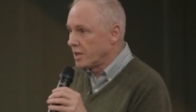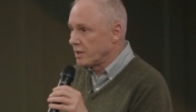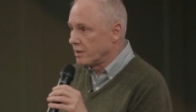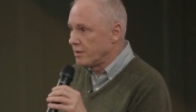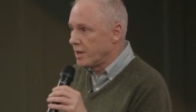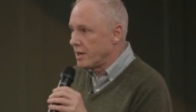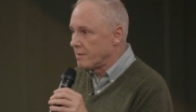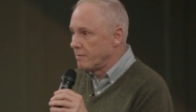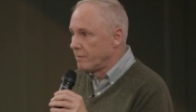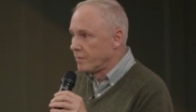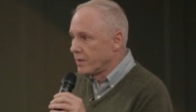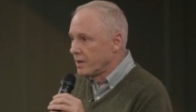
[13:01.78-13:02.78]
and they
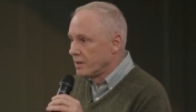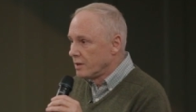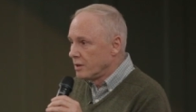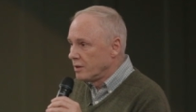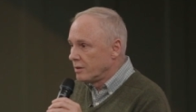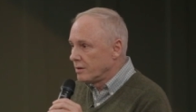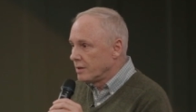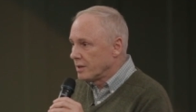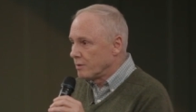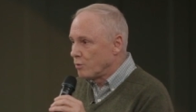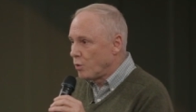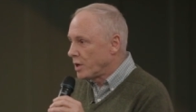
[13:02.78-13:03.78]

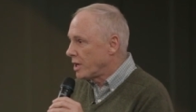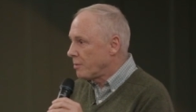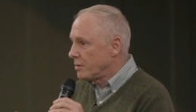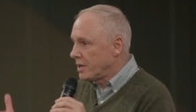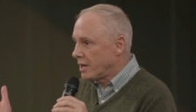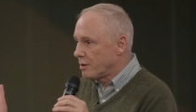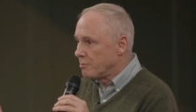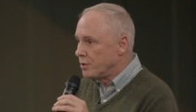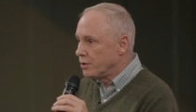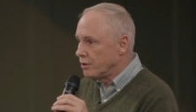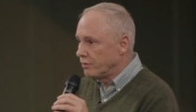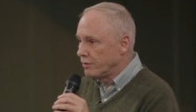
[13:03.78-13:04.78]
um, went up and had a
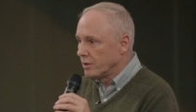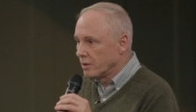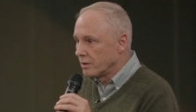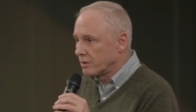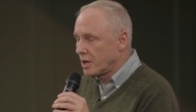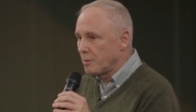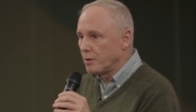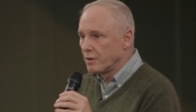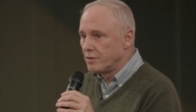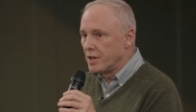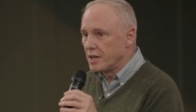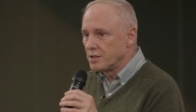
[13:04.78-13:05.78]
beautiful couple
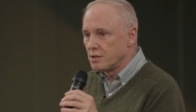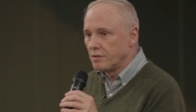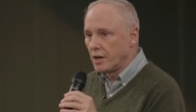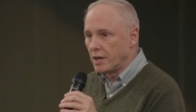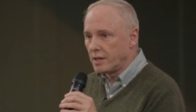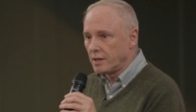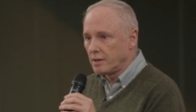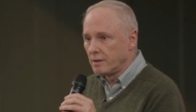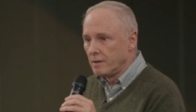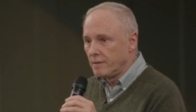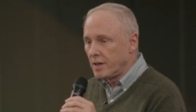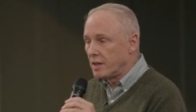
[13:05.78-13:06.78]
of days of hiking.
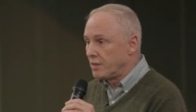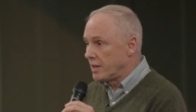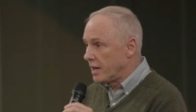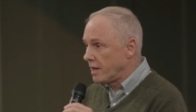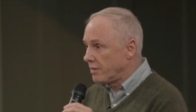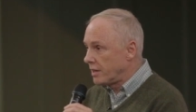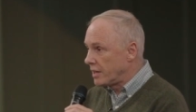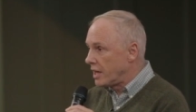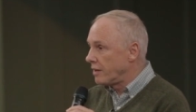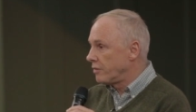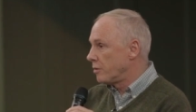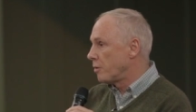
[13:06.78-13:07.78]
And at the end, they
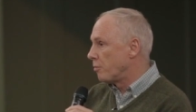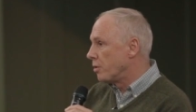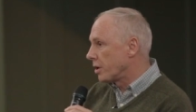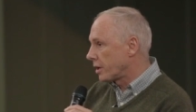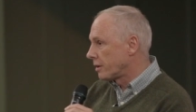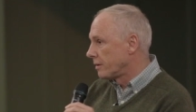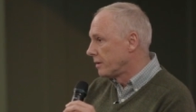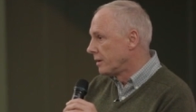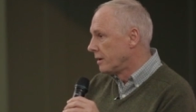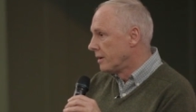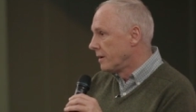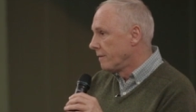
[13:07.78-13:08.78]
gave him a book,
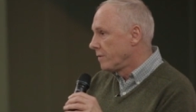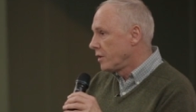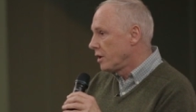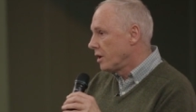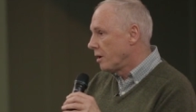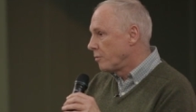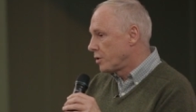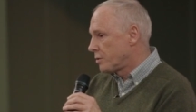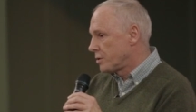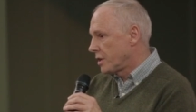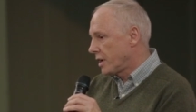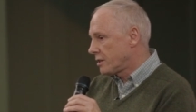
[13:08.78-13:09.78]
um, which
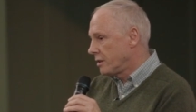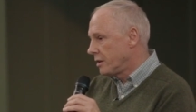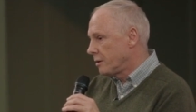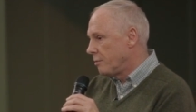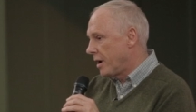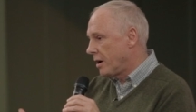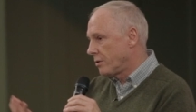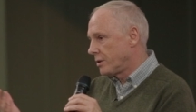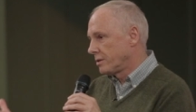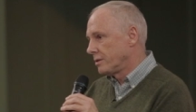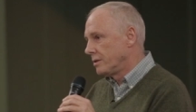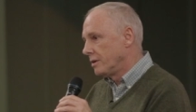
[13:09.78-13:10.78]
was actually
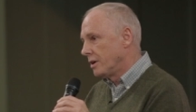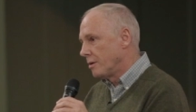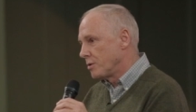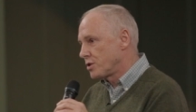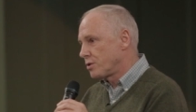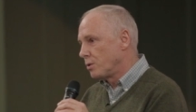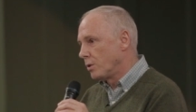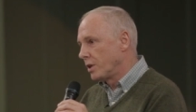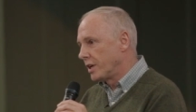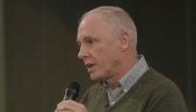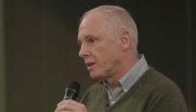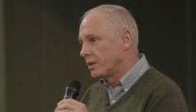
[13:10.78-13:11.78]
about um, a school
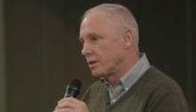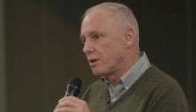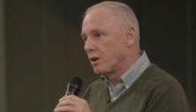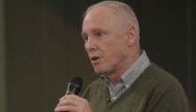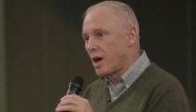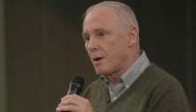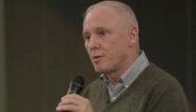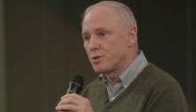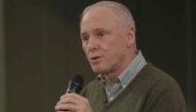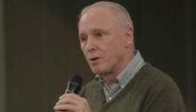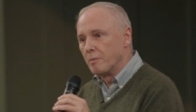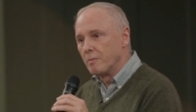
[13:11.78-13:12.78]
in England called
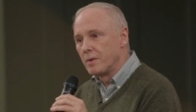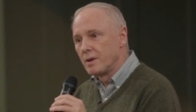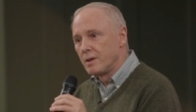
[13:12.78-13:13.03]
Abbotsholme,